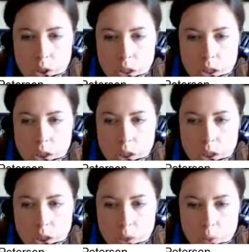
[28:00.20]
seeing such a
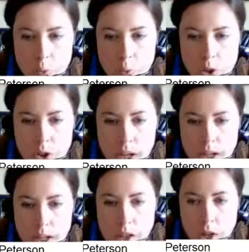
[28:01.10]
huge
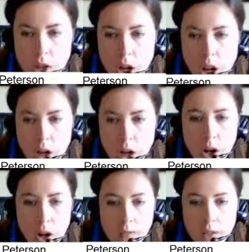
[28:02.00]
percentage of
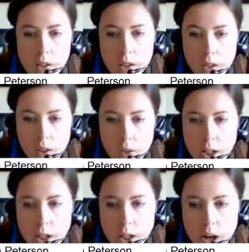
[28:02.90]
harvest
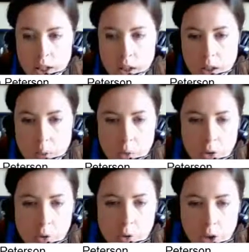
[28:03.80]
going on in the
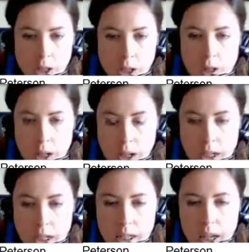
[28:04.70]
commercial forest
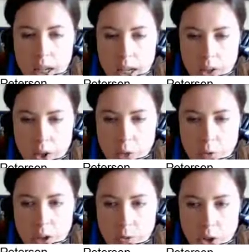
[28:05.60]
areas. So you
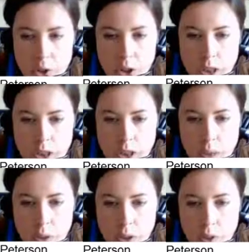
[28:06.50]
really visually
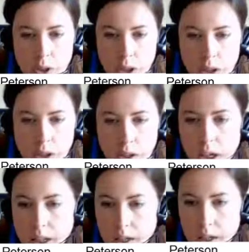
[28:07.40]
see what's going on in the
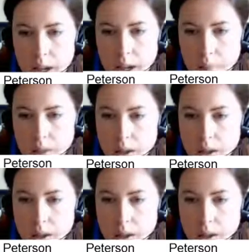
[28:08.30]
landscape.